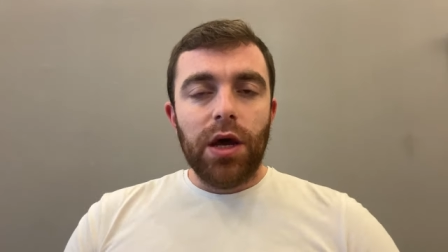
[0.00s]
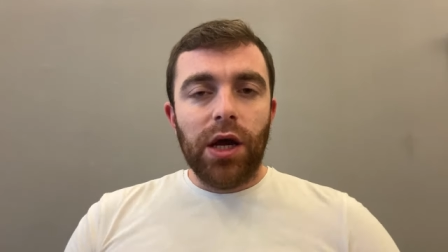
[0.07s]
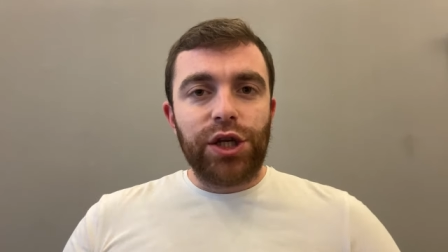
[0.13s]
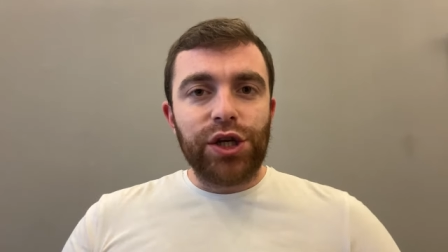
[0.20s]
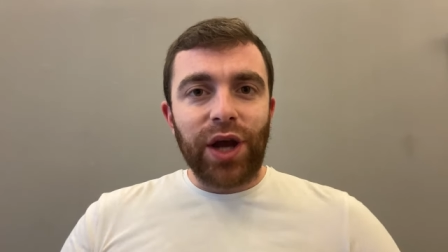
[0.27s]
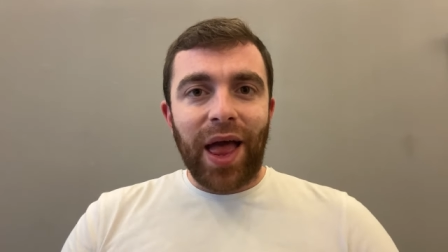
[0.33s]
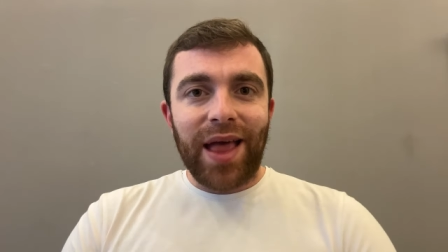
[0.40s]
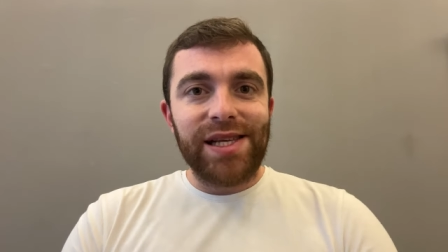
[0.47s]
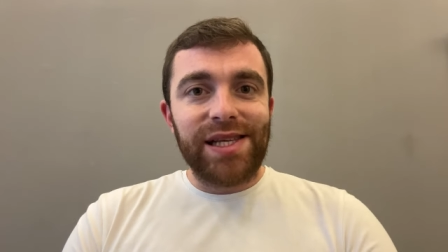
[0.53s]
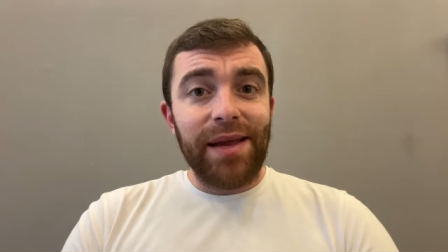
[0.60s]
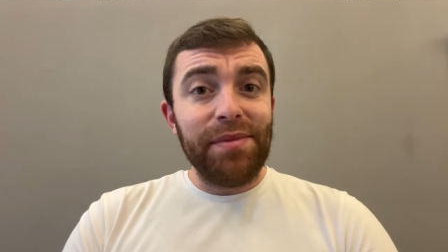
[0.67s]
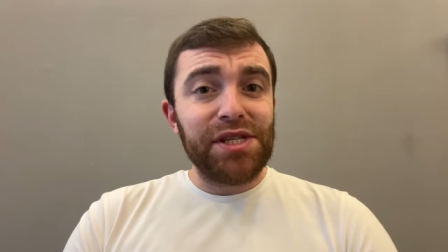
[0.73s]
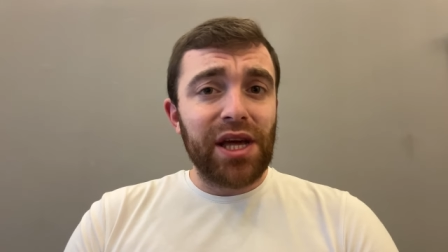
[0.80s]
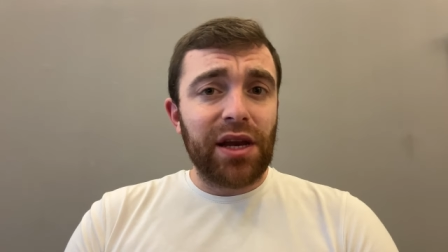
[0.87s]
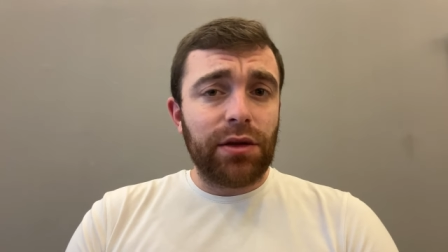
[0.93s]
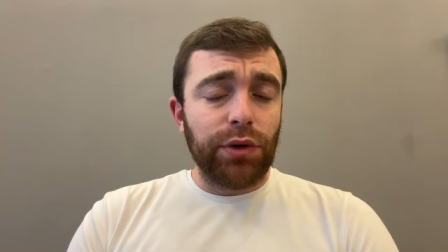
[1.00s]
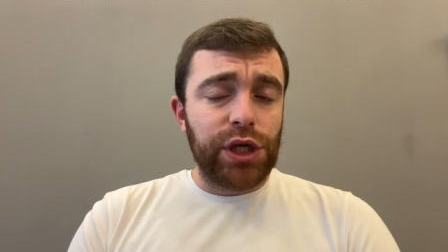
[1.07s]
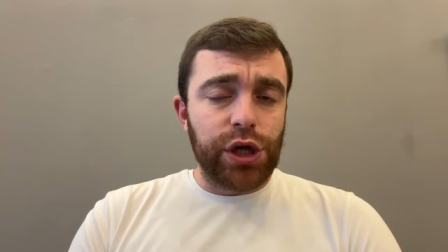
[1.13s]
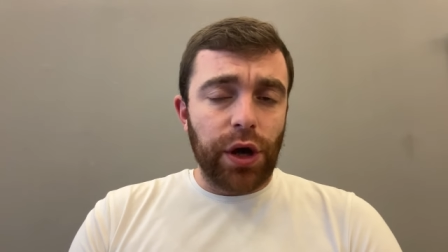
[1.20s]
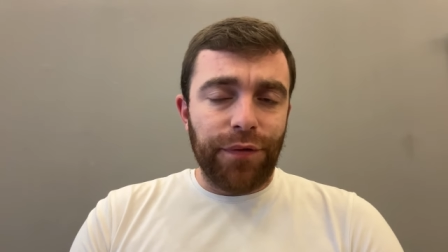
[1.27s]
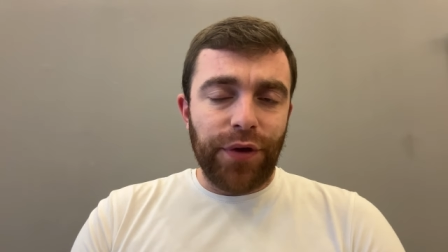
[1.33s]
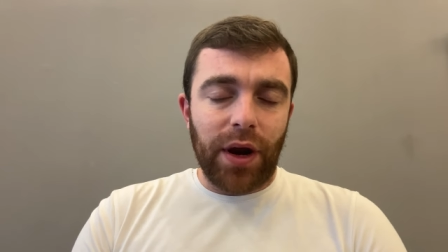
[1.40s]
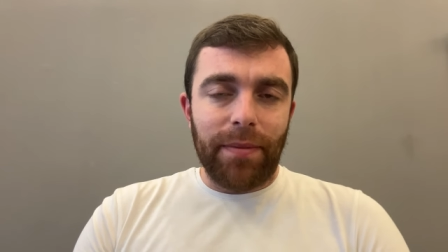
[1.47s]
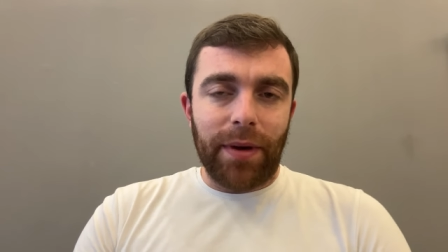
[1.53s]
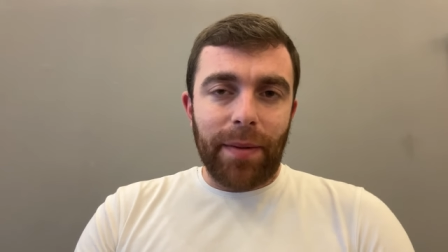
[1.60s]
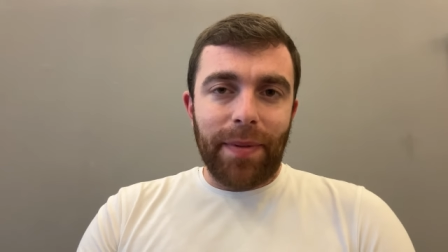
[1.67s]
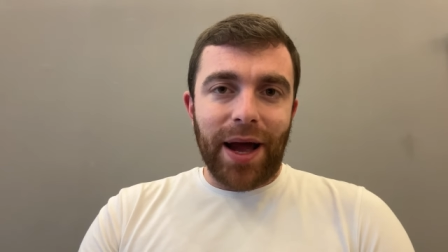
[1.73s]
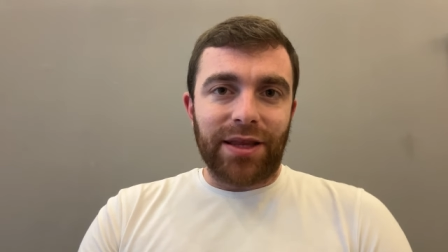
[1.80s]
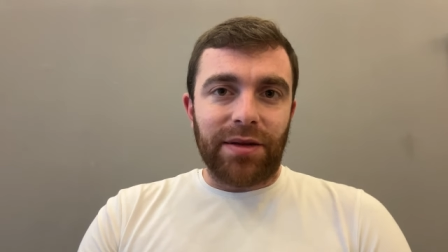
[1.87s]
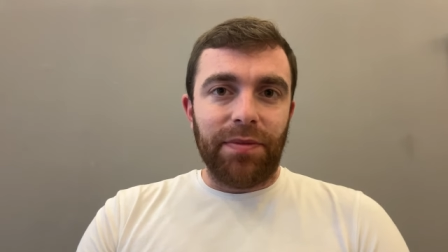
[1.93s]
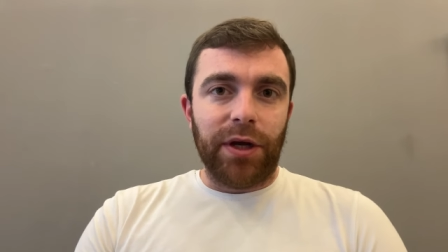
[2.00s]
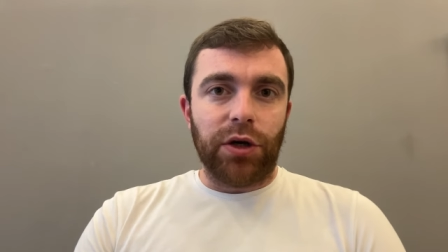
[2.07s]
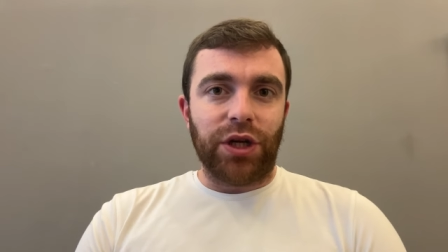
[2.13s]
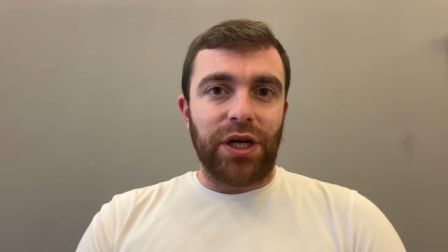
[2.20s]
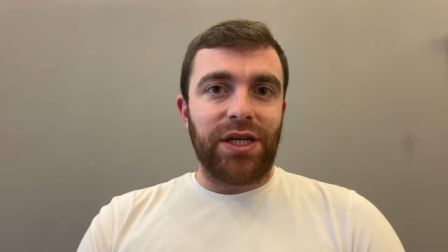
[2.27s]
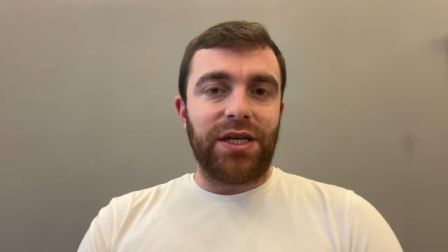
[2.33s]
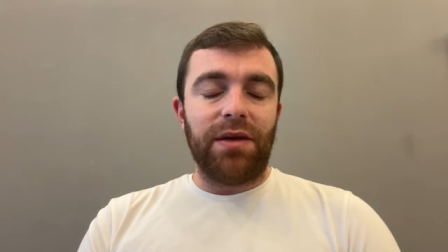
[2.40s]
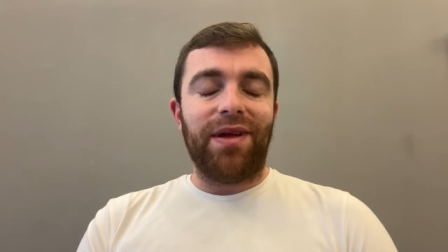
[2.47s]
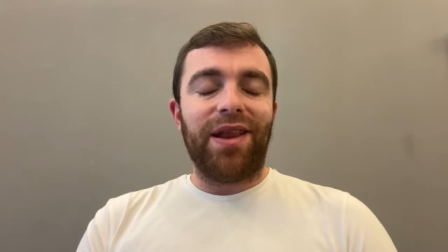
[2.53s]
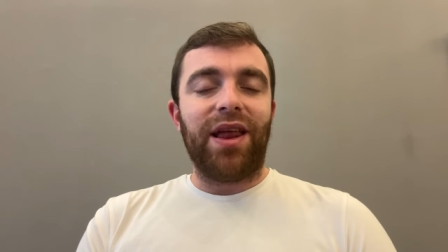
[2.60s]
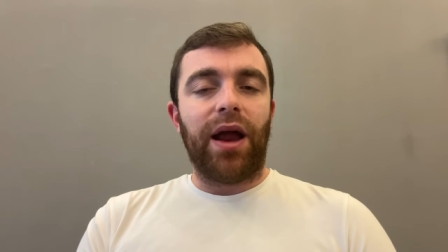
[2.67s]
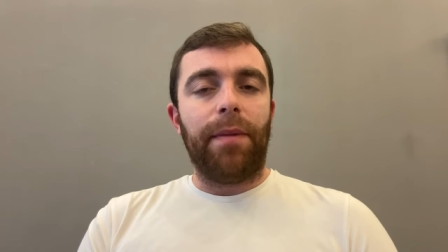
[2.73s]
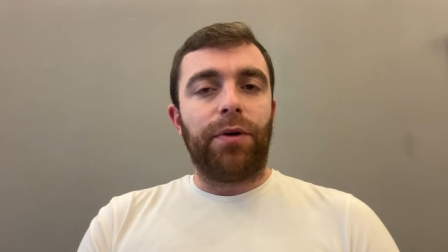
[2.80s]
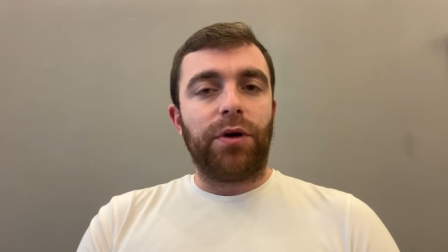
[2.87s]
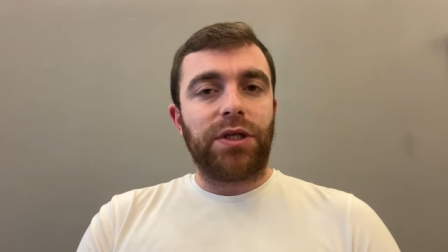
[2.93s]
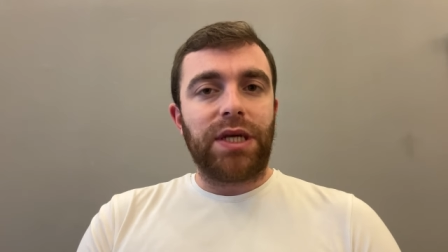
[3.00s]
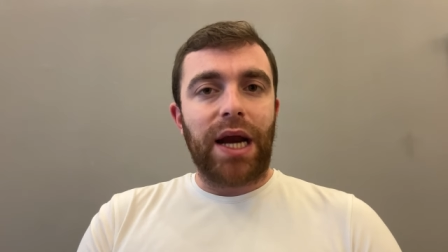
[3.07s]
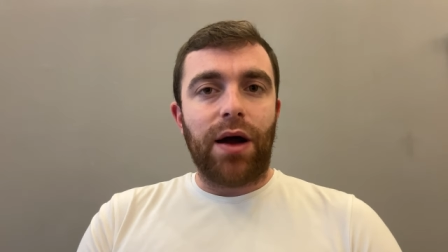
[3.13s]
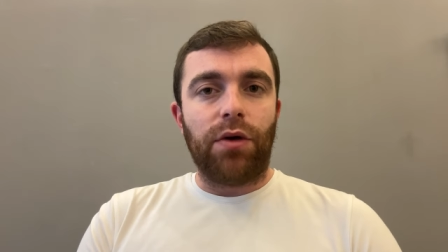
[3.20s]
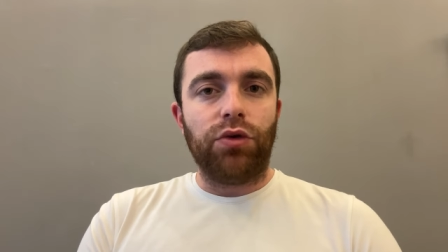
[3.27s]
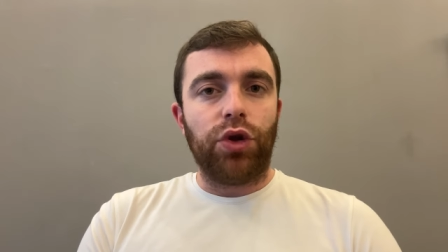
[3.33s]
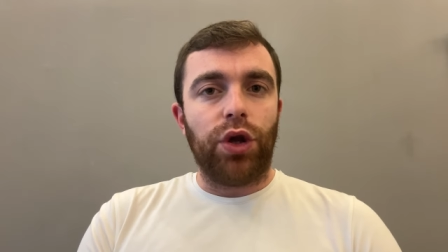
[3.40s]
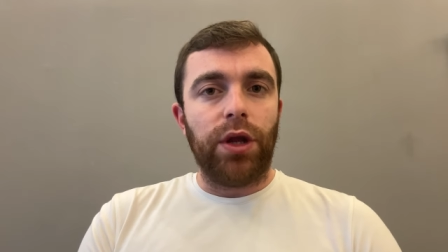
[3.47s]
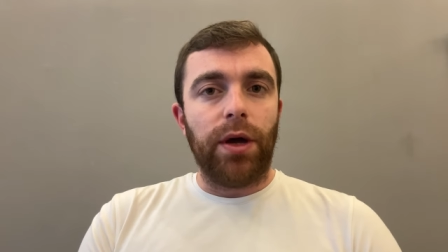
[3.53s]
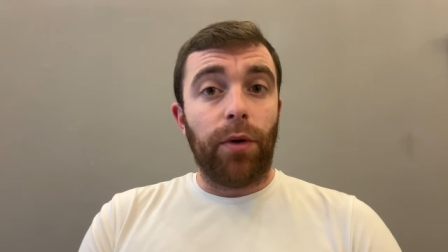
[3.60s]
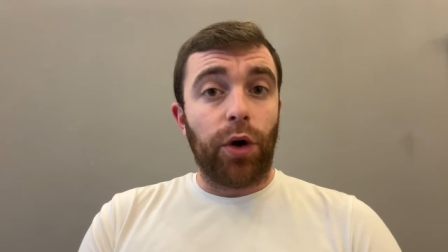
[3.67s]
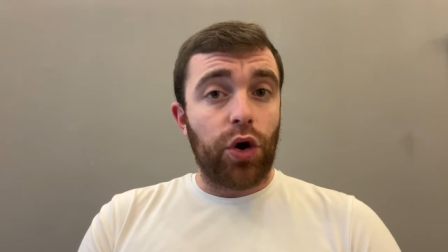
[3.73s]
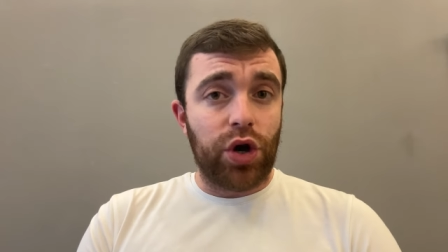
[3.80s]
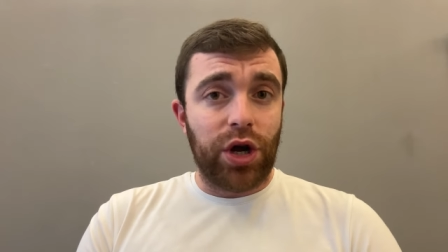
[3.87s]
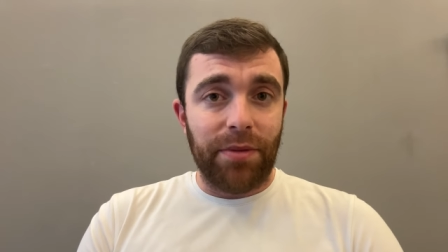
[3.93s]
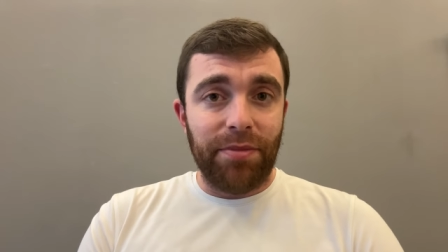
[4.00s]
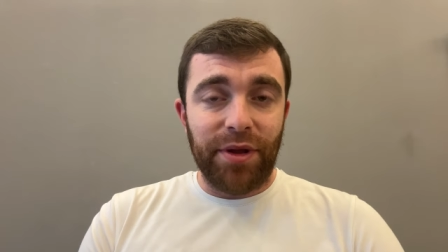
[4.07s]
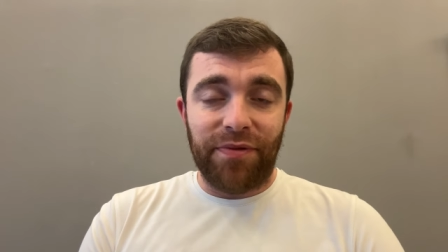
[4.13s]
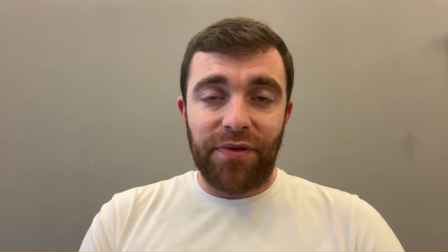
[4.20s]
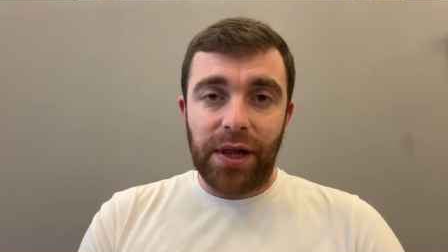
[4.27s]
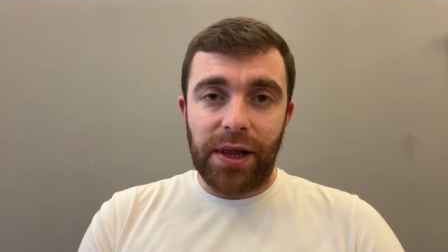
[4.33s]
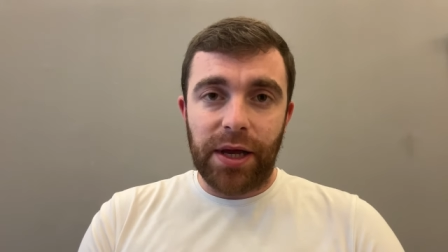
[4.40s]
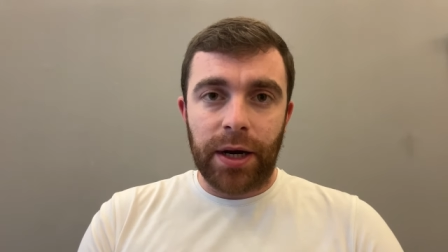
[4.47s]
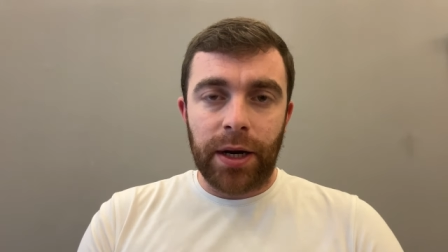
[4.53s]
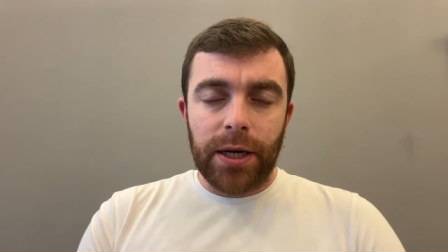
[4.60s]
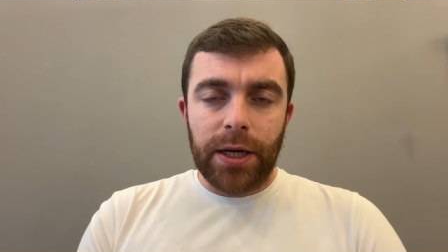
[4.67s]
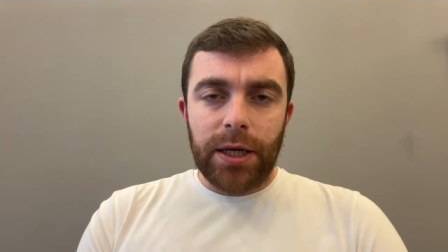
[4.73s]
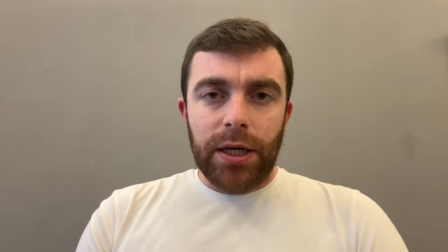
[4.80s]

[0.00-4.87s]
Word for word: And so guys, let me start with Sofian Amrabat because I see many reports around on the Moroccan midfielder